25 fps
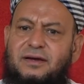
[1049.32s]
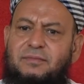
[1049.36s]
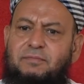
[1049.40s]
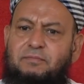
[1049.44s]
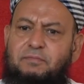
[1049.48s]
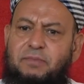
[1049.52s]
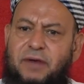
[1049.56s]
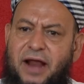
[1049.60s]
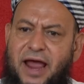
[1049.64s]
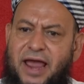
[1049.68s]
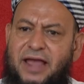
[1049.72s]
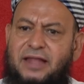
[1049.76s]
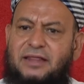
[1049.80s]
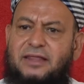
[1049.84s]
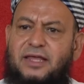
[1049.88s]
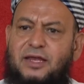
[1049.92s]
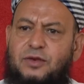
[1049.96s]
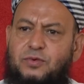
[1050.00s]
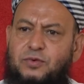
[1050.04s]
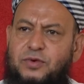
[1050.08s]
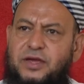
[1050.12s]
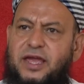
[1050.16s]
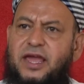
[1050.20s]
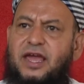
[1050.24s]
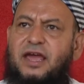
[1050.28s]
pride
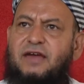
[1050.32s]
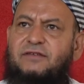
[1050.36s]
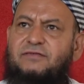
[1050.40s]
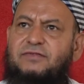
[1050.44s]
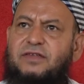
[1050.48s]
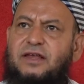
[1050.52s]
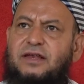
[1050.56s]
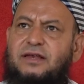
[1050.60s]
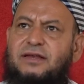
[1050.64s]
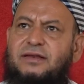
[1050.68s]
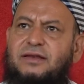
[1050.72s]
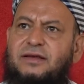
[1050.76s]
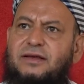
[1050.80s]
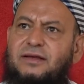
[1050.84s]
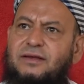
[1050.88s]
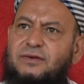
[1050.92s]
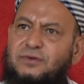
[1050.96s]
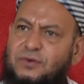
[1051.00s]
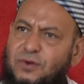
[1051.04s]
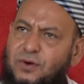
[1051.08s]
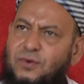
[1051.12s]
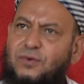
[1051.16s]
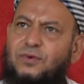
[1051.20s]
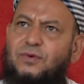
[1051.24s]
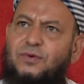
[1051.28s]
that we have, that
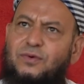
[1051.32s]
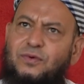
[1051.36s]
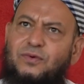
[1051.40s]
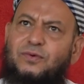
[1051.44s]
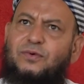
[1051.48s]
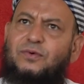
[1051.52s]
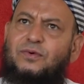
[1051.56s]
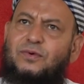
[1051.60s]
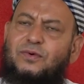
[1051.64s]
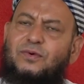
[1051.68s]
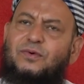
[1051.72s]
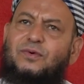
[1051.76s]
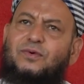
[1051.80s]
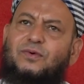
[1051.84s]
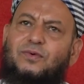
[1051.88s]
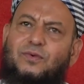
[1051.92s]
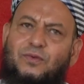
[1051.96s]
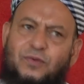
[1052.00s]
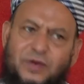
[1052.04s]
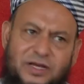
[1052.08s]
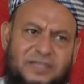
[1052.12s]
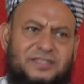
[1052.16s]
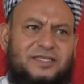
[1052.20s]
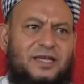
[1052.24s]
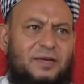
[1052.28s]
no,
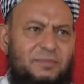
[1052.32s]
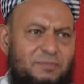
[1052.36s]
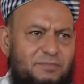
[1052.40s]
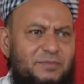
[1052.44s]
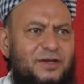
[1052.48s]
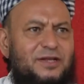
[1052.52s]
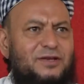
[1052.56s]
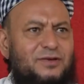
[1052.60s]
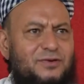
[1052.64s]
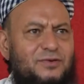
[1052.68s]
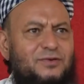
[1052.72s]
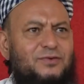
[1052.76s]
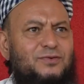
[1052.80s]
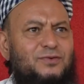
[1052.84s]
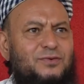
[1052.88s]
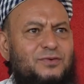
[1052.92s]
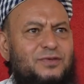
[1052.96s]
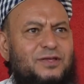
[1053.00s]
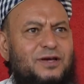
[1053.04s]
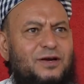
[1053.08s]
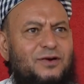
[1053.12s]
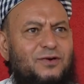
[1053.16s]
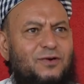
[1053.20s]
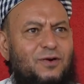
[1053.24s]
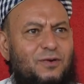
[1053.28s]
we submit to
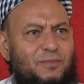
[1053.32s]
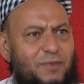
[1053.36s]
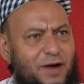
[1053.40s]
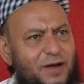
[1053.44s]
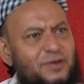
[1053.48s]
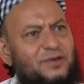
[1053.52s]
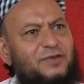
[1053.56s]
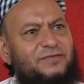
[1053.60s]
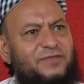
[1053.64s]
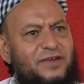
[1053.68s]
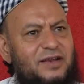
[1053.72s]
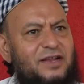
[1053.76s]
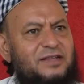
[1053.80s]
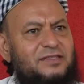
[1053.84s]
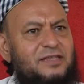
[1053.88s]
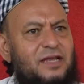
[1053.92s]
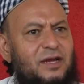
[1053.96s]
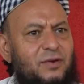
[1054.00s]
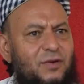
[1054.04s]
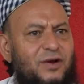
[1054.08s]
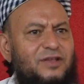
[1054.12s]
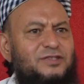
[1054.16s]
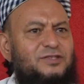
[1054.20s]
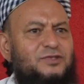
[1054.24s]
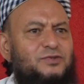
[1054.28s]
the command of Allah
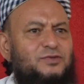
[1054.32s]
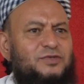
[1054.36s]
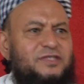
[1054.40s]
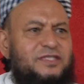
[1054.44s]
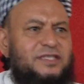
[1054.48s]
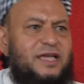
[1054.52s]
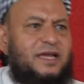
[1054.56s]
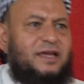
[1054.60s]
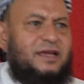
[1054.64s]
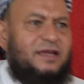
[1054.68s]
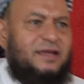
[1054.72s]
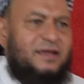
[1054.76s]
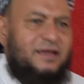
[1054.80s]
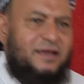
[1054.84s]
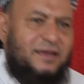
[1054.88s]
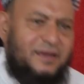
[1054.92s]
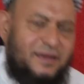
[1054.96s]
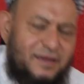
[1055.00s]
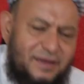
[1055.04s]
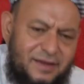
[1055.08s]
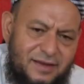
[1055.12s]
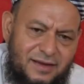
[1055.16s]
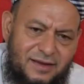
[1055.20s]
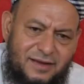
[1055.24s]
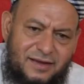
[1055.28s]
Ta'ala. Once you say
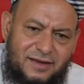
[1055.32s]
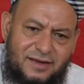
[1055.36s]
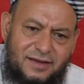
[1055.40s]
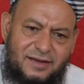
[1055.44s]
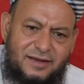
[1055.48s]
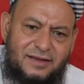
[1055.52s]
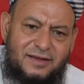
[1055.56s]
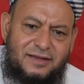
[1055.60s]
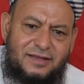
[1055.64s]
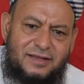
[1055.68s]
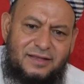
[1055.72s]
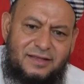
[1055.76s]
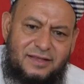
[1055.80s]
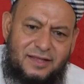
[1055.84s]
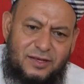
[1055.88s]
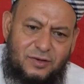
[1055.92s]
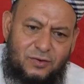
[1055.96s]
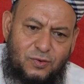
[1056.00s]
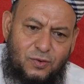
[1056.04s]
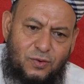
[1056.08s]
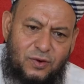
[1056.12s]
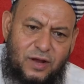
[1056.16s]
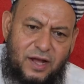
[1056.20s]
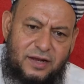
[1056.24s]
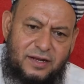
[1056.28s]
that
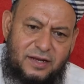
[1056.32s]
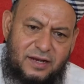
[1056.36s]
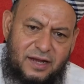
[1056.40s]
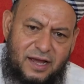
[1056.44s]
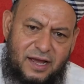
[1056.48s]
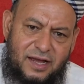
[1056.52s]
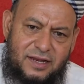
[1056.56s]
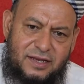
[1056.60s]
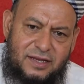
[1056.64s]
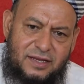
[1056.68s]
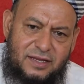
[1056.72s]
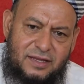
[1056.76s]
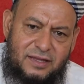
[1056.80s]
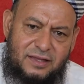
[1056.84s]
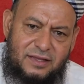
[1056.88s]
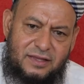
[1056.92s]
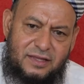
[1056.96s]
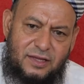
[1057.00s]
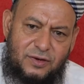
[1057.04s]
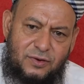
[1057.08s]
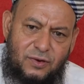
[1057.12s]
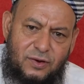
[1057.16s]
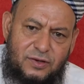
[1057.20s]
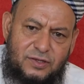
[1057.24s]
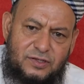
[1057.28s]
Quran and Hadith,
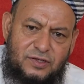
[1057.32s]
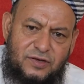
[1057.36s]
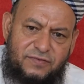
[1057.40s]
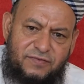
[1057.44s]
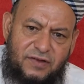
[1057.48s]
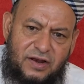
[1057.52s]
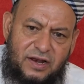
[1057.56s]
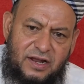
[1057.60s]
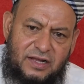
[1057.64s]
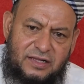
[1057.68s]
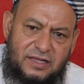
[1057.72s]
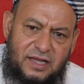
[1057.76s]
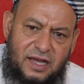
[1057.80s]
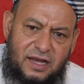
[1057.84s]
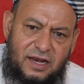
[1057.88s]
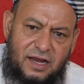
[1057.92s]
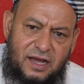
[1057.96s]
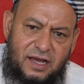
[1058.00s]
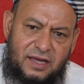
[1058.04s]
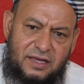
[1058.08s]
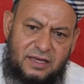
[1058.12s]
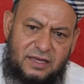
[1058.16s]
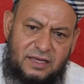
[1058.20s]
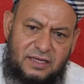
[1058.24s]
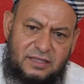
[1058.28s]
the knowledge of Allah
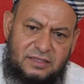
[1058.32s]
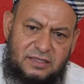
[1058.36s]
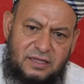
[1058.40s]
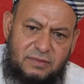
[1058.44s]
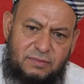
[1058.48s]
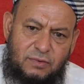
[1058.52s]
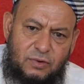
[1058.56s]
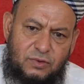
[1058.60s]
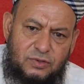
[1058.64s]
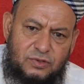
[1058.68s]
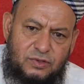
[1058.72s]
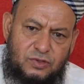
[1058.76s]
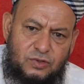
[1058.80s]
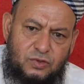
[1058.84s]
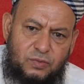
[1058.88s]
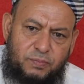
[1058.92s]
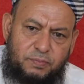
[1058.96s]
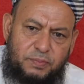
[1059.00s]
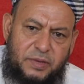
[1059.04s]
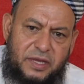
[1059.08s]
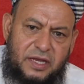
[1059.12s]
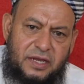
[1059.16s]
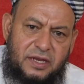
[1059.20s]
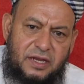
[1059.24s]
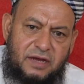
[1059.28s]
Ta'ala, is the most
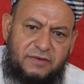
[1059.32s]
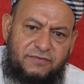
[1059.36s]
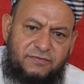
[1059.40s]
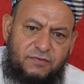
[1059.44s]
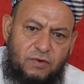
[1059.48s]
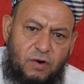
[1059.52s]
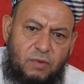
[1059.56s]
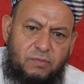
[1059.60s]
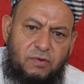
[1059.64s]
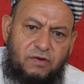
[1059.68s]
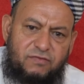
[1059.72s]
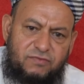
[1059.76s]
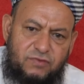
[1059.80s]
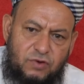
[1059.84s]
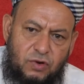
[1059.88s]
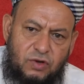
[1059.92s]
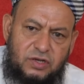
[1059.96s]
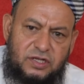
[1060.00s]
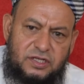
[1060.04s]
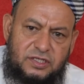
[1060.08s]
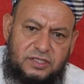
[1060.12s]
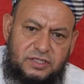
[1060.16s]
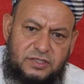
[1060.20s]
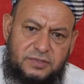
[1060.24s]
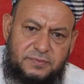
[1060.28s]
superior form of
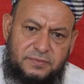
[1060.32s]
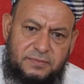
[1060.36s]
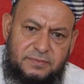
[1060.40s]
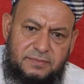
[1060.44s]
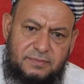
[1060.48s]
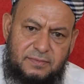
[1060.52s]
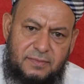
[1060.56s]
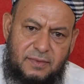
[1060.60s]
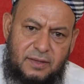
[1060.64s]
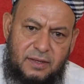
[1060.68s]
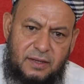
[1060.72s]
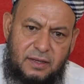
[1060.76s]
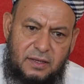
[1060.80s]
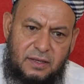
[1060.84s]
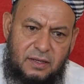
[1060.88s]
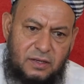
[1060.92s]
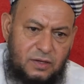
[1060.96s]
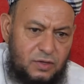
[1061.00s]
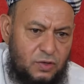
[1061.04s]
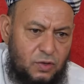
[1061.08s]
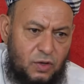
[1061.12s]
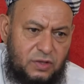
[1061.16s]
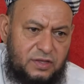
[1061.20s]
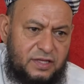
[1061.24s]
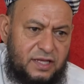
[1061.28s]
knowledge,
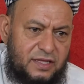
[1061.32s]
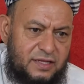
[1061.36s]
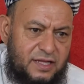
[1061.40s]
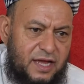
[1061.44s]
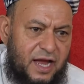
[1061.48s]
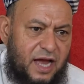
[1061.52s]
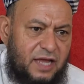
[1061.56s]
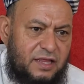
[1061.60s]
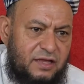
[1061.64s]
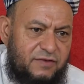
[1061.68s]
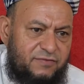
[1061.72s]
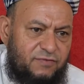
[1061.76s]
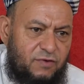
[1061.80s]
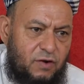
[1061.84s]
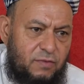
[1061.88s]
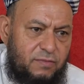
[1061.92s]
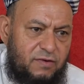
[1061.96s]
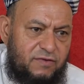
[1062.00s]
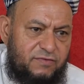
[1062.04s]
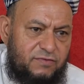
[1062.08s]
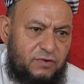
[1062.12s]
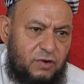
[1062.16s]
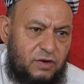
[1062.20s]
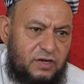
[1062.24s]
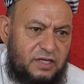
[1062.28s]
not that the other form
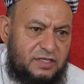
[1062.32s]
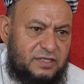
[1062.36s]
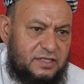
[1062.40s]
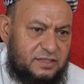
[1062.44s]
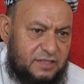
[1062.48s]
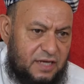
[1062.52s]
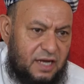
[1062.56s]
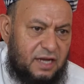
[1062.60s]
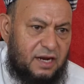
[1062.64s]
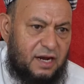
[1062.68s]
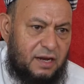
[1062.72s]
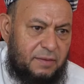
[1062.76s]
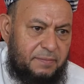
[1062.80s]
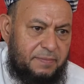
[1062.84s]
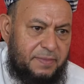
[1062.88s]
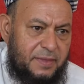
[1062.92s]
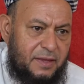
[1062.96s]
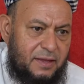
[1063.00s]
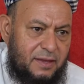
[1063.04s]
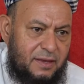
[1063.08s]
of knowledge is haram,